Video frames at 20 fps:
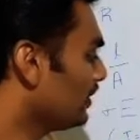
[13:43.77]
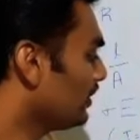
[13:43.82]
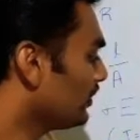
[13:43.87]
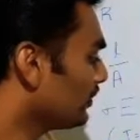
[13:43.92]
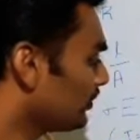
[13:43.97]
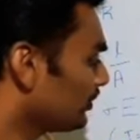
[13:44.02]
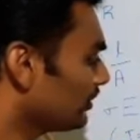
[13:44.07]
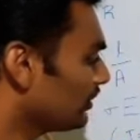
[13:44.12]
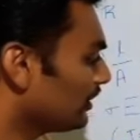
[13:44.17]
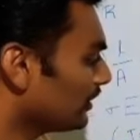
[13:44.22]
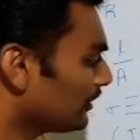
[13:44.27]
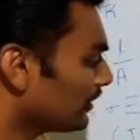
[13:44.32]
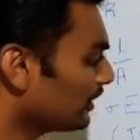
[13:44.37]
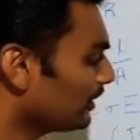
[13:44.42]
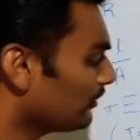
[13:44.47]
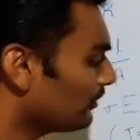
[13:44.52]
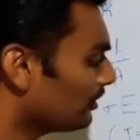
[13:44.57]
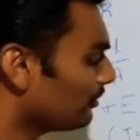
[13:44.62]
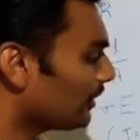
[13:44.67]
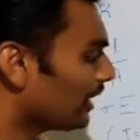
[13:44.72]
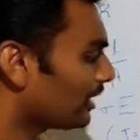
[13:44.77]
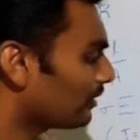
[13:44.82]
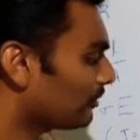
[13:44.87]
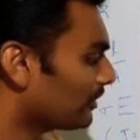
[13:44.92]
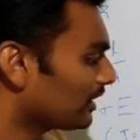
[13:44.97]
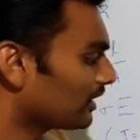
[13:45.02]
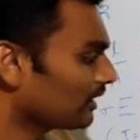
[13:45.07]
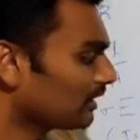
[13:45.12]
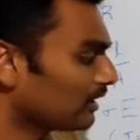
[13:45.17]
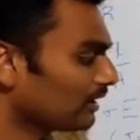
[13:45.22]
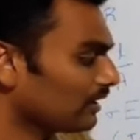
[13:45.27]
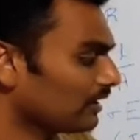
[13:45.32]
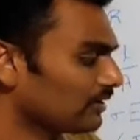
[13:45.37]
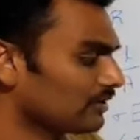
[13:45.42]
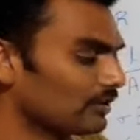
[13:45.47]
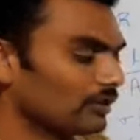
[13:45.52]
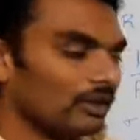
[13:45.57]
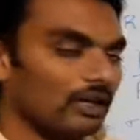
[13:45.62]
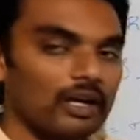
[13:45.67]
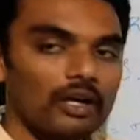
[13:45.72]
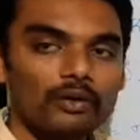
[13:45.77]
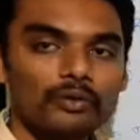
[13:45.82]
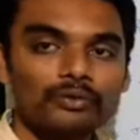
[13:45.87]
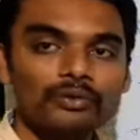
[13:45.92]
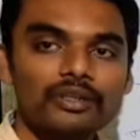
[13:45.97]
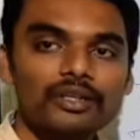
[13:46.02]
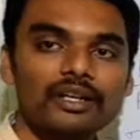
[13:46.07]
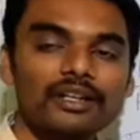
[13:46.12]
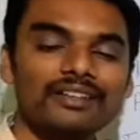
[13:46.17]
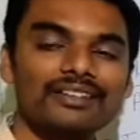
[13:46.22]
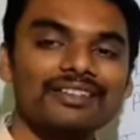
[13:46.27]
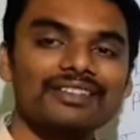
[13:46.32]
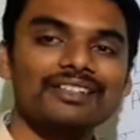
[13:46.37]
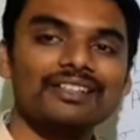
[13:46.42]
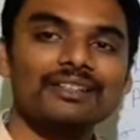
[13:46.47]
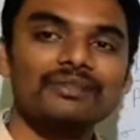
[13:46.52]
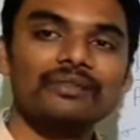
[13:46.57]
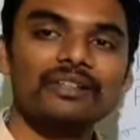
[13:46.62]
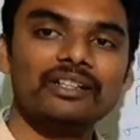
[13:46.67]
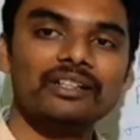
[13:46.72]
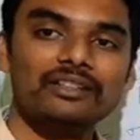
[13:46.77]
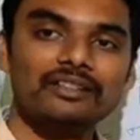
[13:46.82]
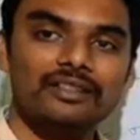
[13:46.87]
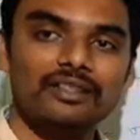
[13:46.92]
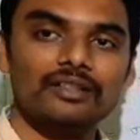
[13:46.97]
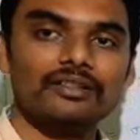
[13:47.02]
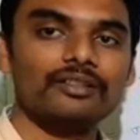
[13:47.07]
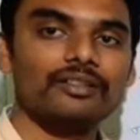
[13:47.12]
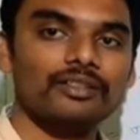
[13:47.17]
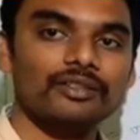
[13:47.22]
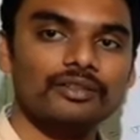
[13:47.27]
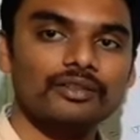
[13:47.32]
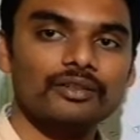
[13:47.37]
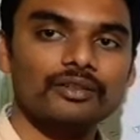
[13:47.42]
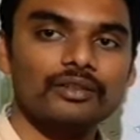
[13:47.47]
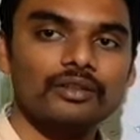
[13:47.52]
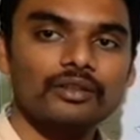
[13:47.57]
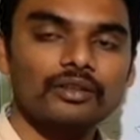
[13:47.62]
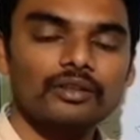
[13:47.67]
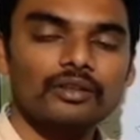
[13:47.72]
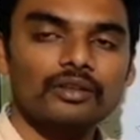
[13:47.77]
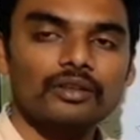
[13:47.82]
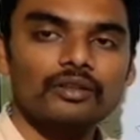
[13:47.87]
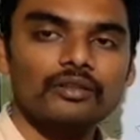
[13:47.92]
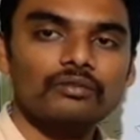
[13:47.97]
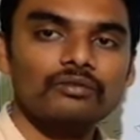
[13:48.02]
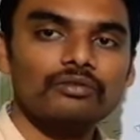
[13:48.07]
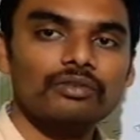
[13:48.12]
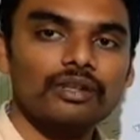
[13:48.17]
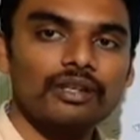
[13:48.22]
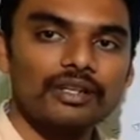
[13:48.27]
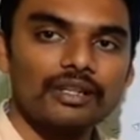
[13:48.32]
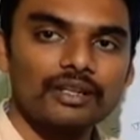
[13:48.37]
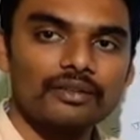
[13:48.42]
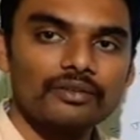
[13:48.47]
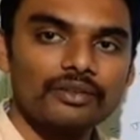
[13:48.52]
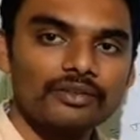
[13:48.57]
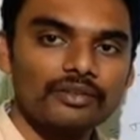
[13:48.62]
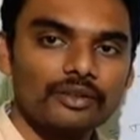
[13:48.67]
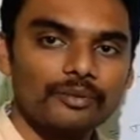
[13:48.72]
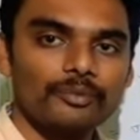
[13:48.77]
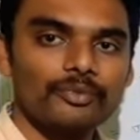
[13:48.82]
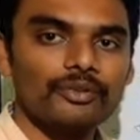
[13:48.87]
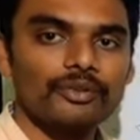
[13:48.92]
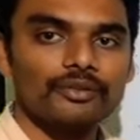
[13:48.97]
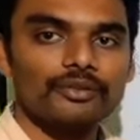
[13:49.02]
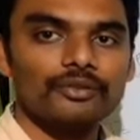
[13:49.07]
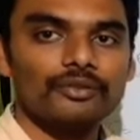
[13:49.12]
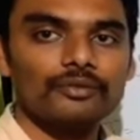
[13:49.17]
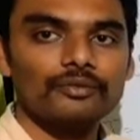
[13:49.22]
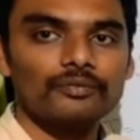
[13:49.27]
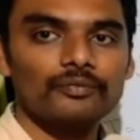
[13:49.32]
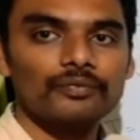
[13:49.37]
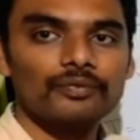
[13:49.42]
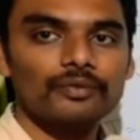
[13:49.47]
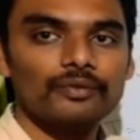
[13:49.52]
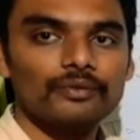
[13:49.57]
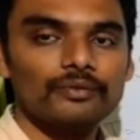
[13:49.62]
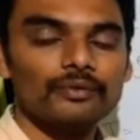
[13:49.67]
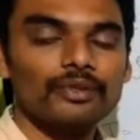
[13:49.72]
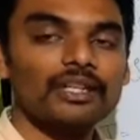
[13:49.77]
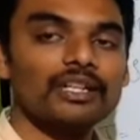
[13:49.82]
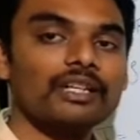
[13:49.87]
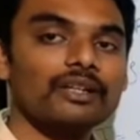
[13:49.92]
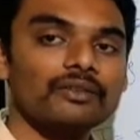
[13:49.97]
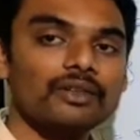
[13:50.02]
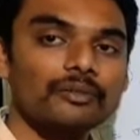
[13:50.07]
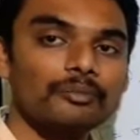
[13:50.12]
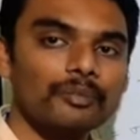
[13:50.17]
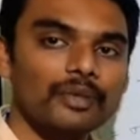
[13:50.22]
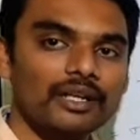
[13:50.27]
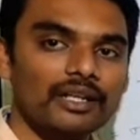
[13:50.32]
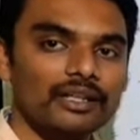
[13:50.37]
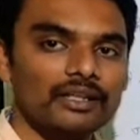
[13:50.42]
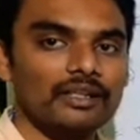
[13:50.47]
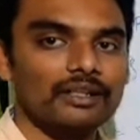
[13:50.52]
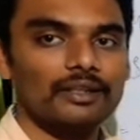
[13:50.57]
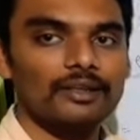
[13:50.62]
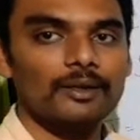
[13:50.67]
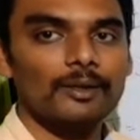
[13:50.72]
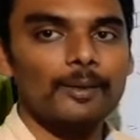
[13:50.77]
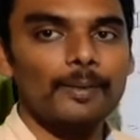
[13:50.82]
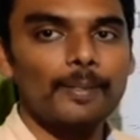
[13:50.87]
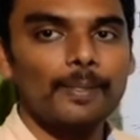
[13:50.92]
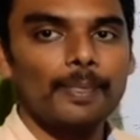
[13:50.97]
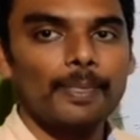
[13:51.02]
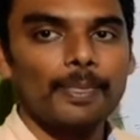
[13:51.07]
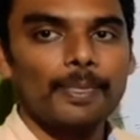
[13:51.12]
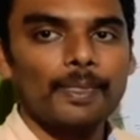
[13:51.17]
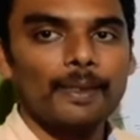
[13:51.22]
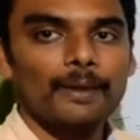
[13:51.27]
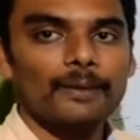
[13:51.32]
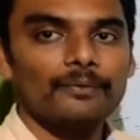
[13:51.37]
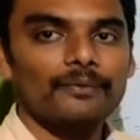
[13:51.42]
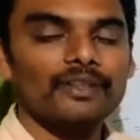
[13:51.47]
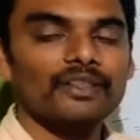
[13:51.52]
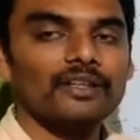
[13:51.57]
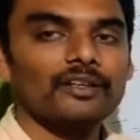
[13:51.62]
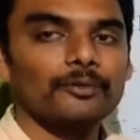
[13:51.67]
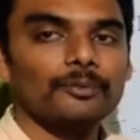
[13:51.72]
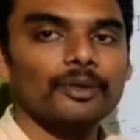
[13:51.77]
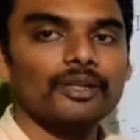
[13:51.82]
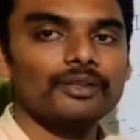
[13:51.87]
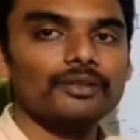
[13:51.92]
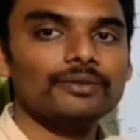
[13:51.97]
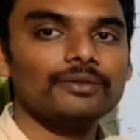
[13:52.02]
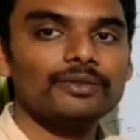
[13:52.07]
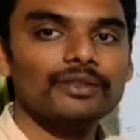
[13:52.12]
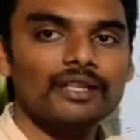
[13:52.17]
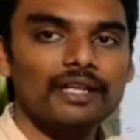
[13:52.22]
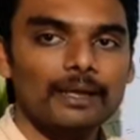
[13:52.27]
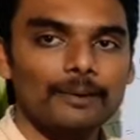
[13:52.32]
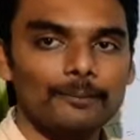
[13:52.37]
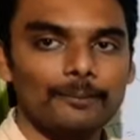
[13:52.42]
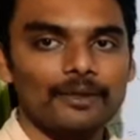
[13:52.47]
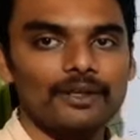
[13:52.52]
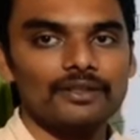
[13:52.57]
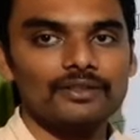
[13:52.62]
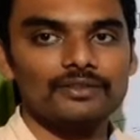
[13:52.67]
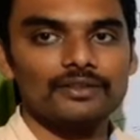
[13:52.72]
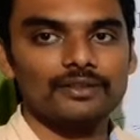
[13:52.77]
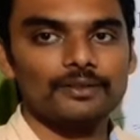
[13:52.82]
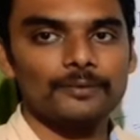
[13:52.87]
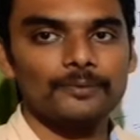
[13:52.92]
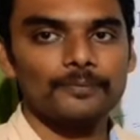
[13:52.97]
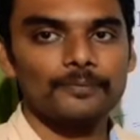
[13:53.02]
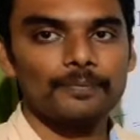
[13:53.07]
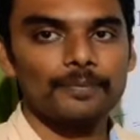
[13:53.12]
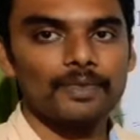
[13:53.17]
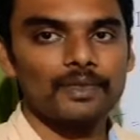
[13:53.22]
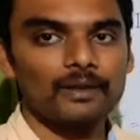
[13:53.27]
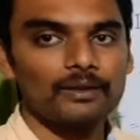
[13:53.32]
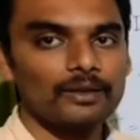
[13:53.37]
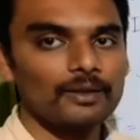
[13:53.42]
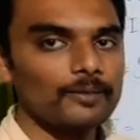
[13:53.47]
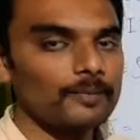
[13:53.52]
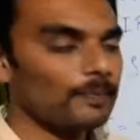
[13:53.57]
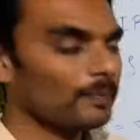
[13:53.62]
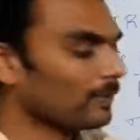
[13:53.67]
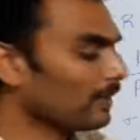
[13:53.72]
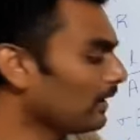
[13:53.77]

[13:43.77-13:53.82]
So this gives the mathematical relation how the resistivity changes for a given substance, for a given material with respect to temperature. Okay.